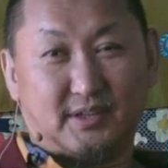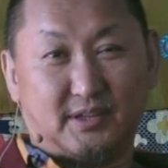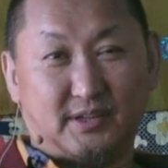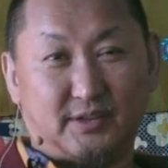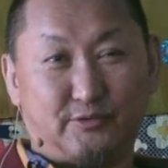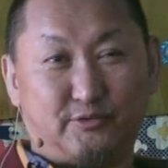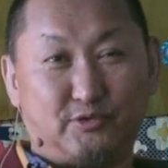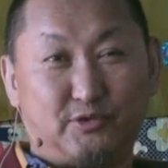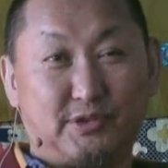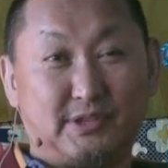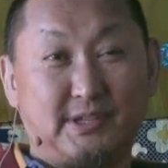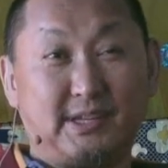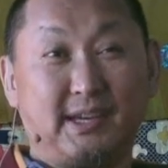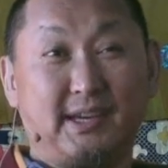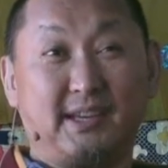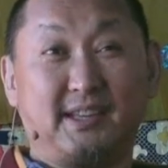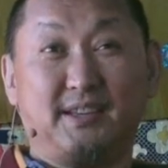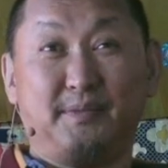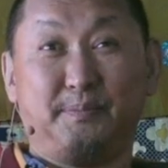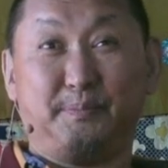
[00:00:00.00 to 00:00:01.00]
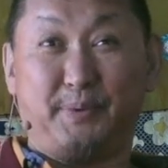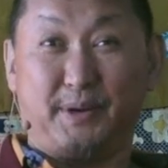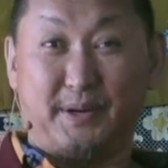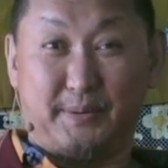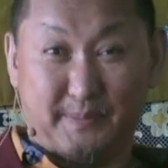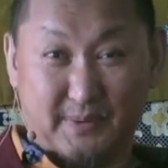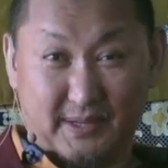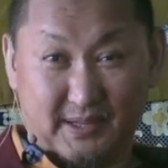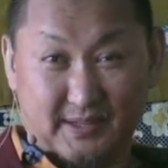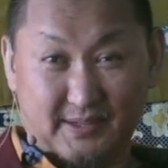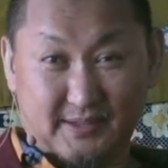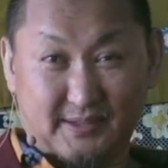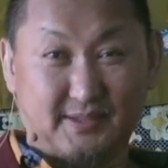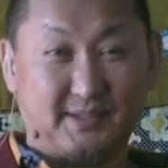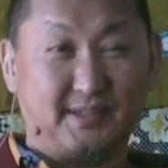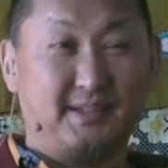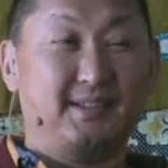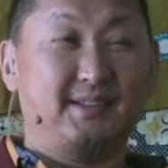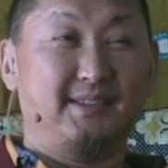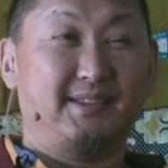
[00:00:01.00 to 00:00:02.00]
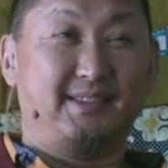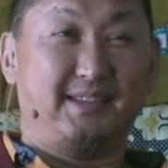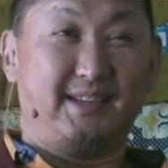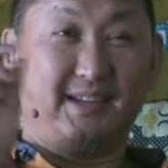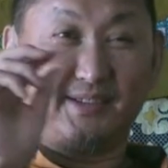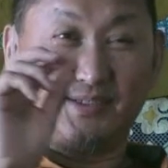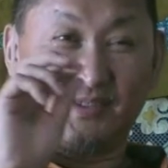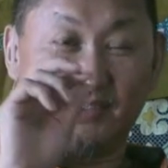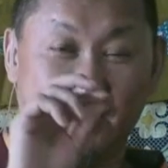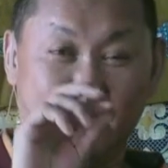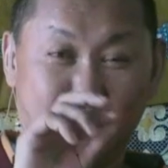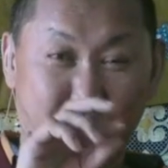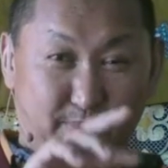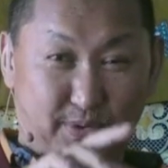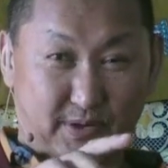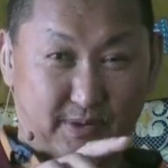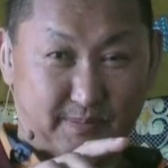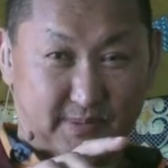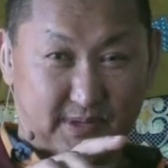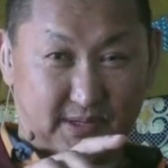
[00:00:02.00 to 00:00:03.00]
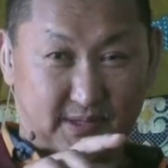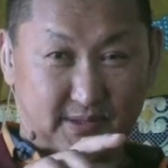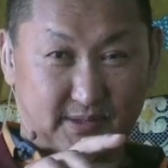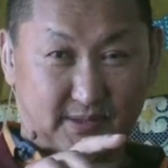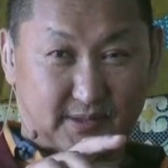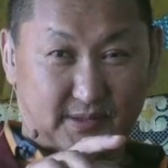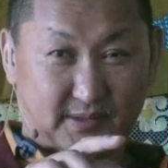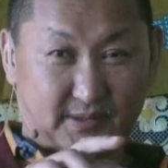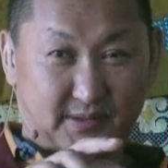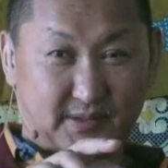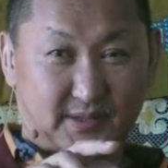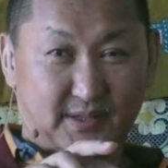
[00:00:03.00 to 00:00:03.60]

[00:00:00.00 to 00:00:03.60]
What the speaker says: If you say the permanent, there's impermanent.